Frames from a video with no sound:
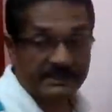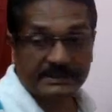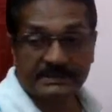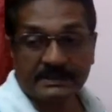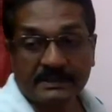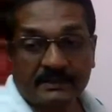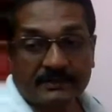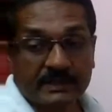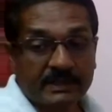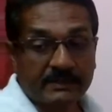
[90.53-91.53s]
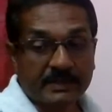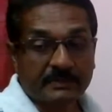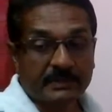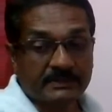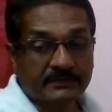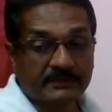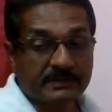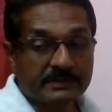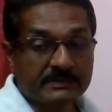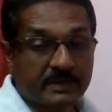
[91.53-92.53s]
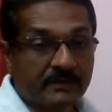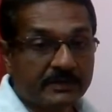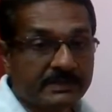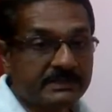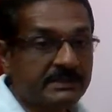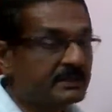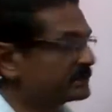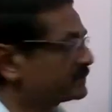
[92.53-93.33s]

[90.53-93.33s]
x for the purpose of solving this